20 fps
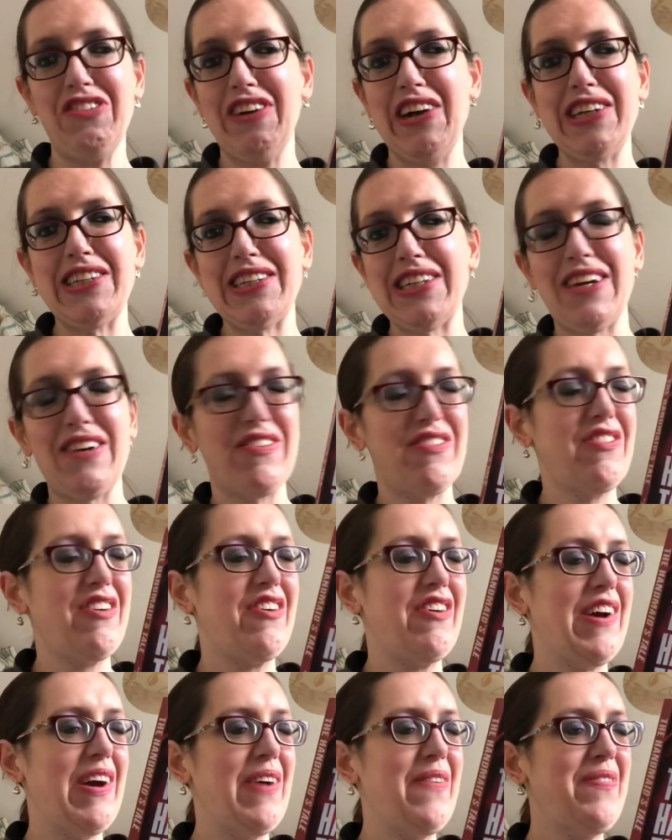rating
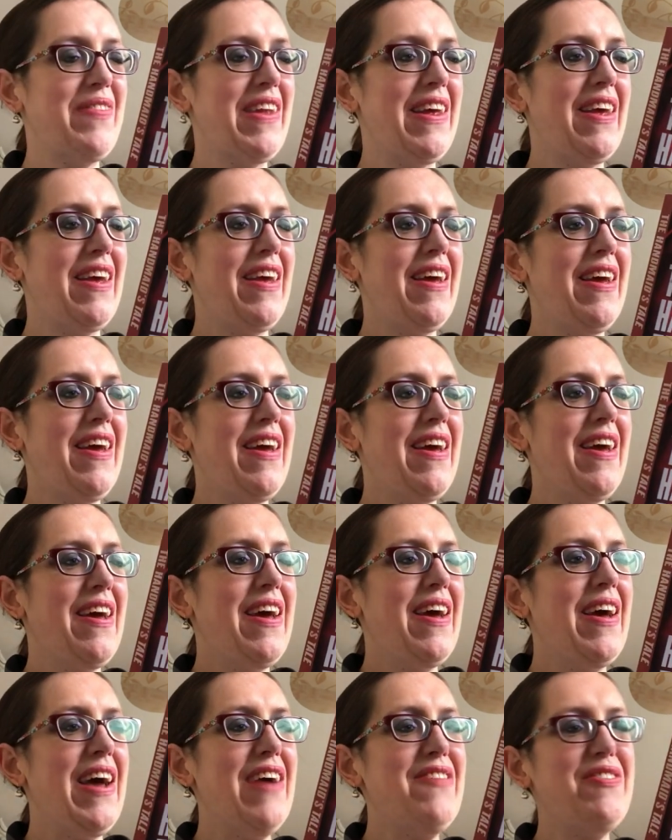for it.
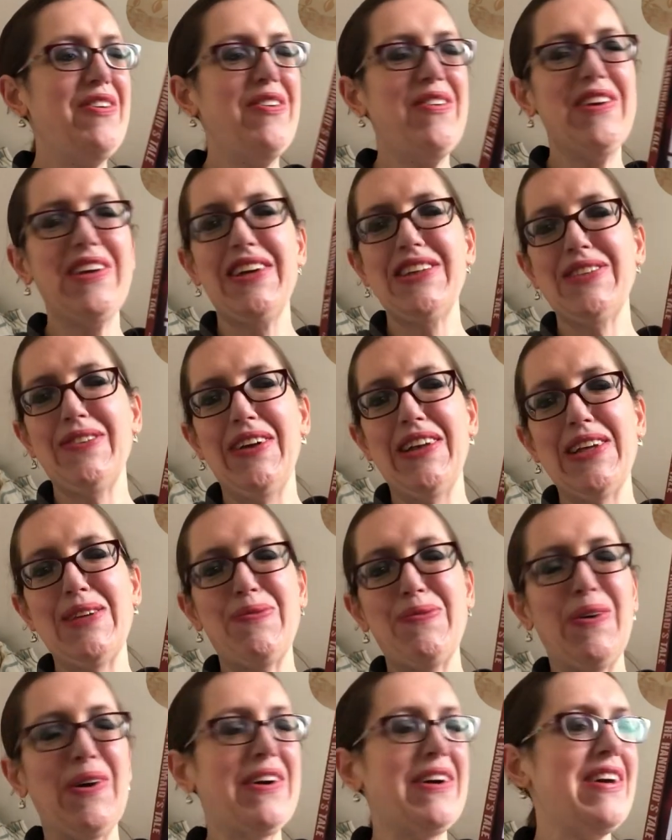Everyone knows about this
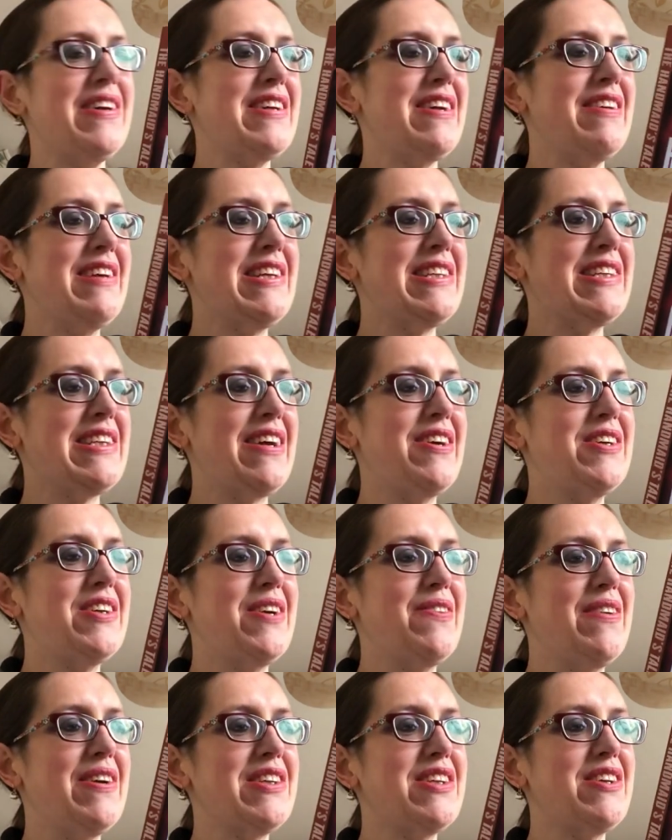book. I don't need to tell you too
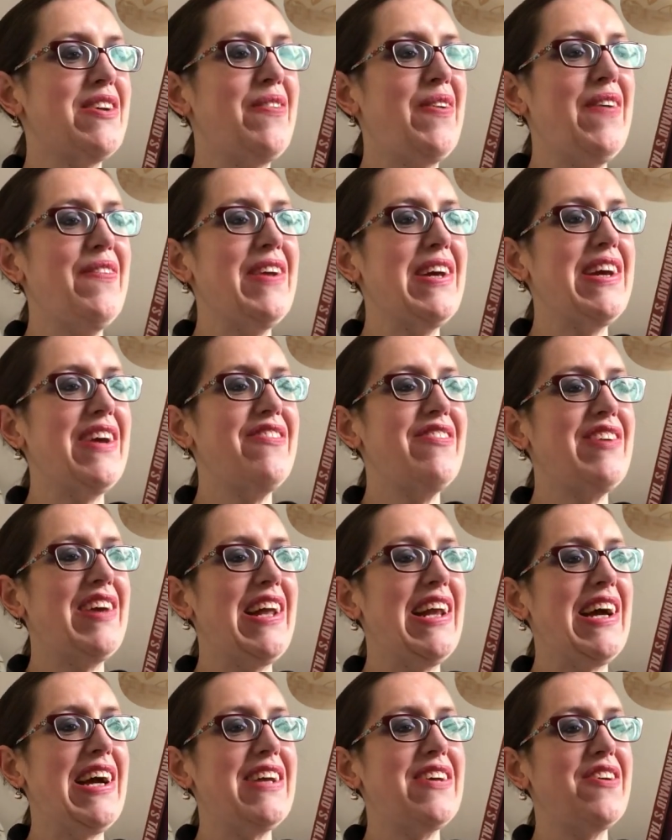much. The Republic of
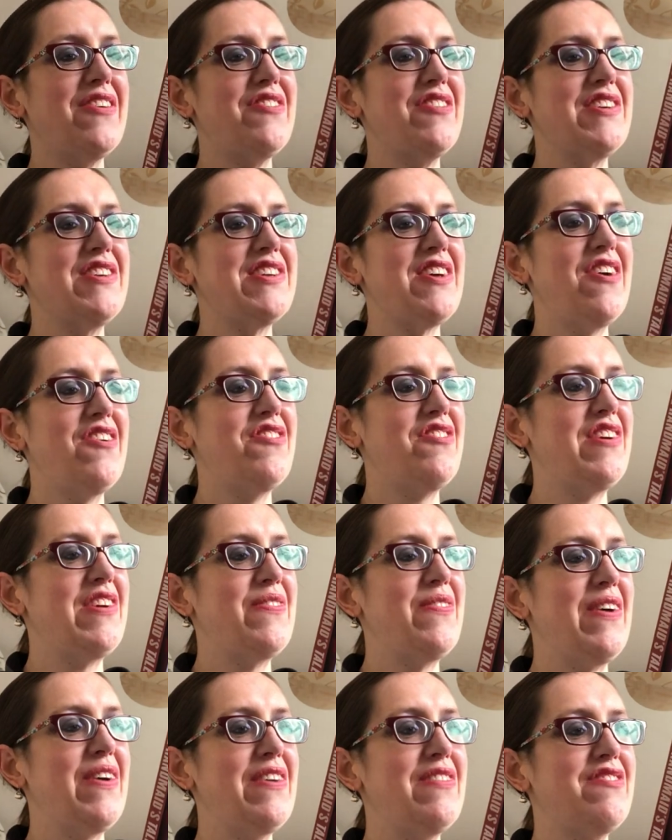Gilead offers Offred
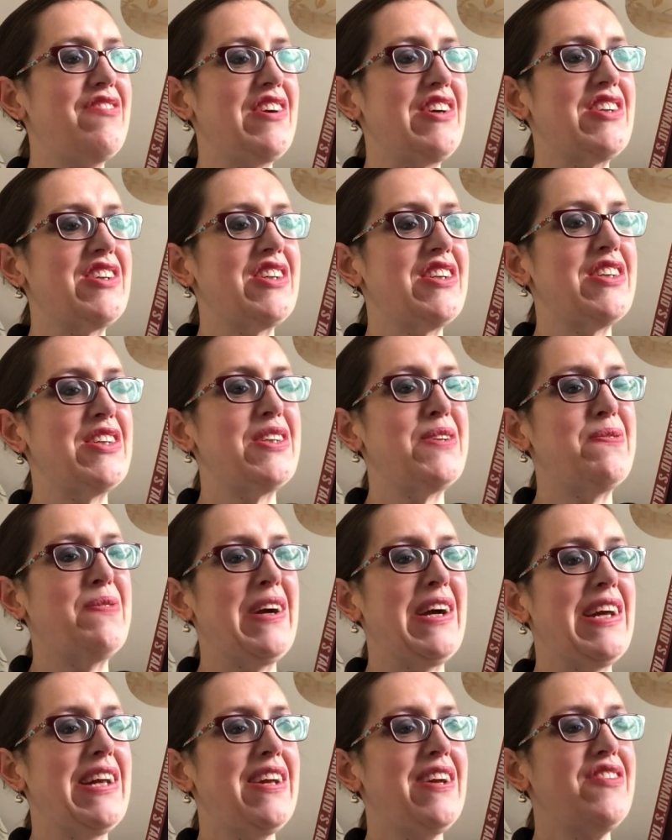one function to
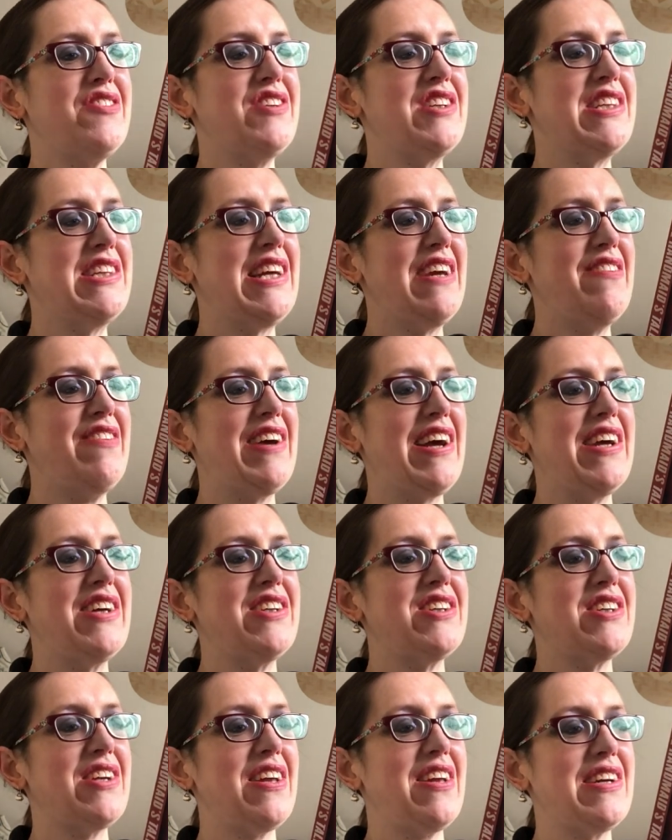breathe. If she
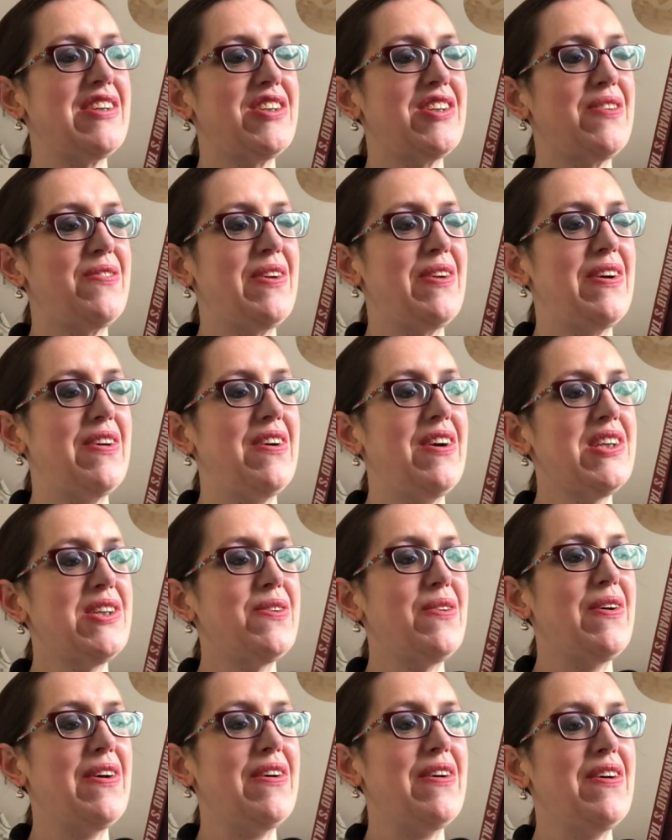deviates, like she will,
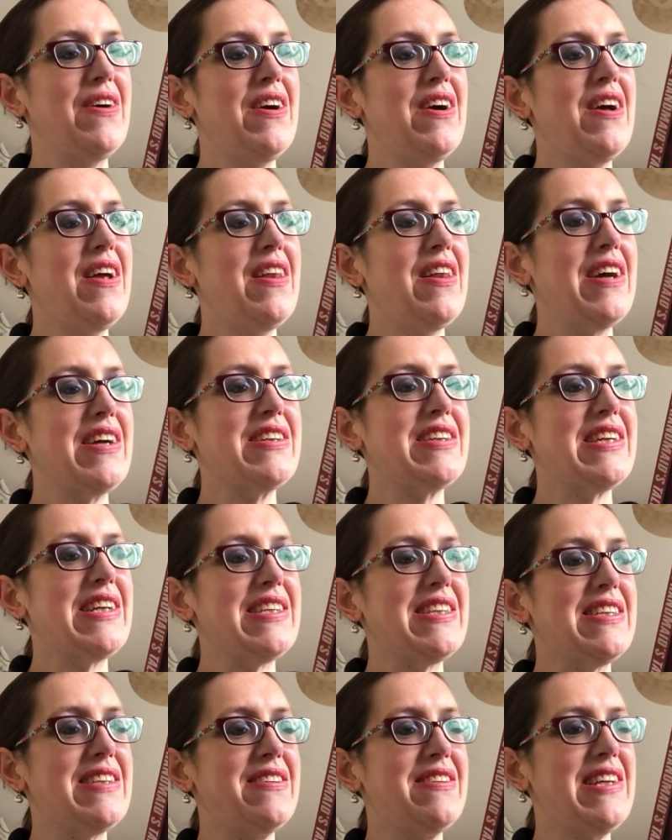like
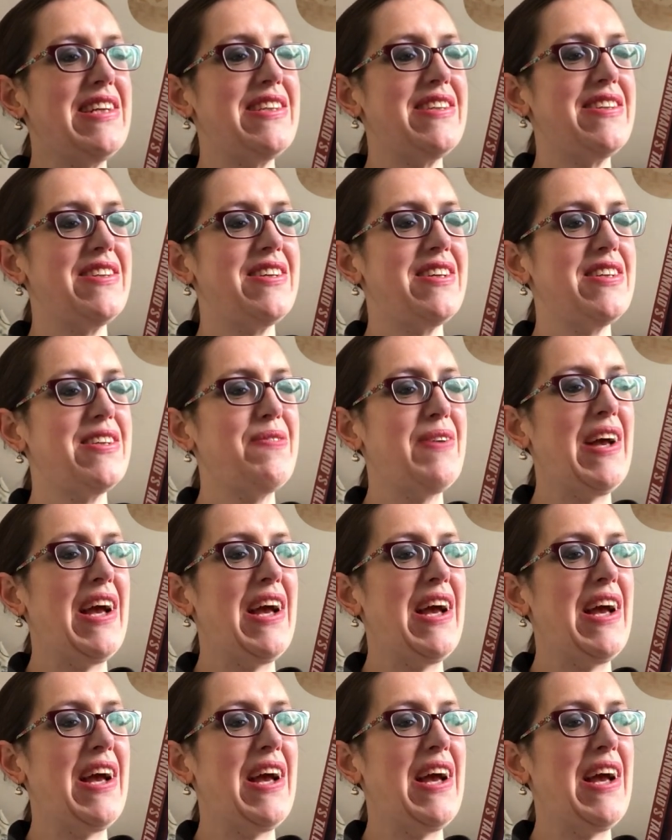dissenters, be